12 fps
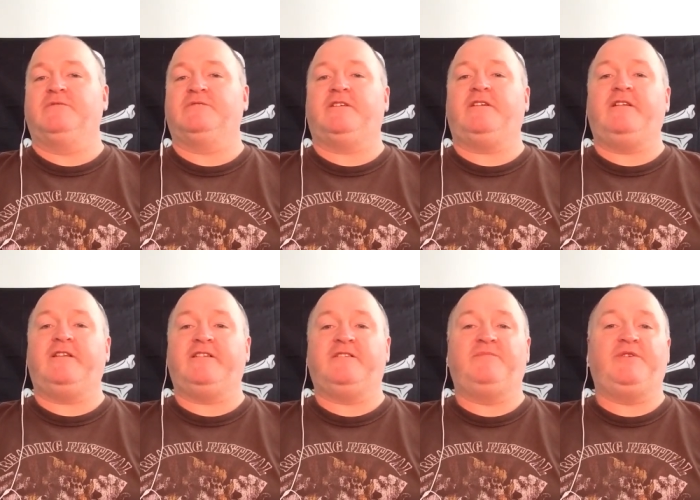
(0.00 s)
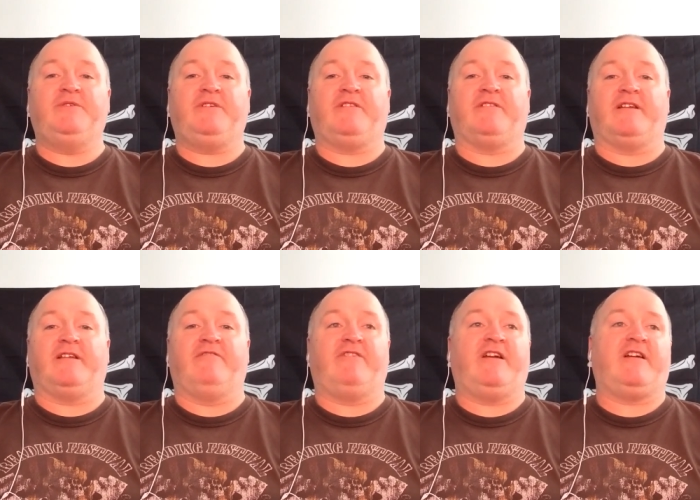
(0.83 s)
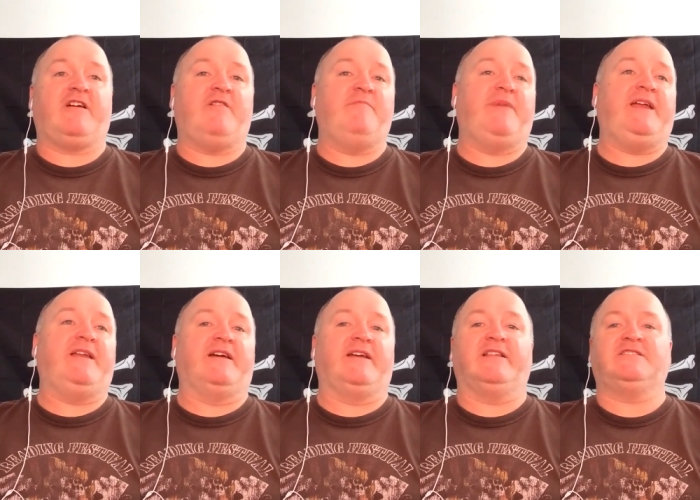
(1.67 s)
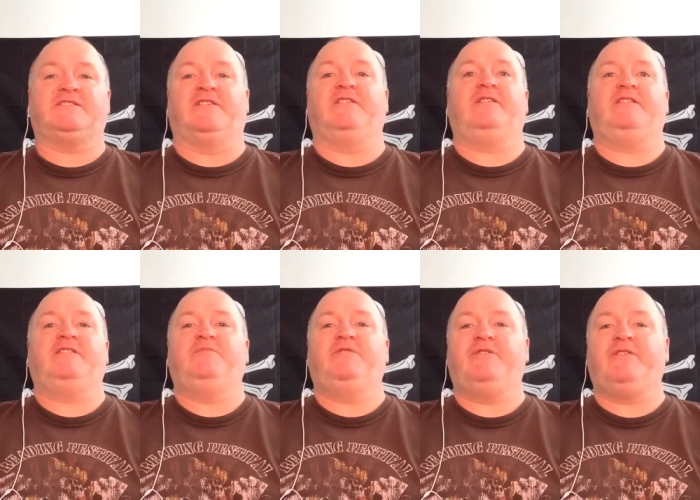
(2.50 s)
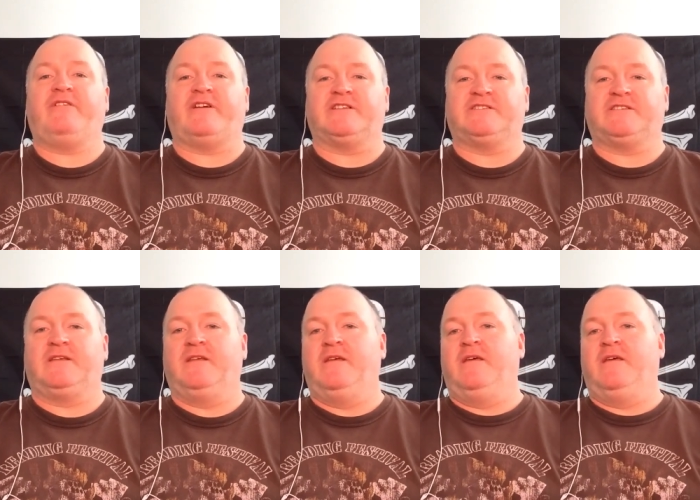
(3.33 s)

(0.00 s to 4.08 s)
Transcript: who was an unelected bureaucrat and ran a campaign against unelected bureaucrats.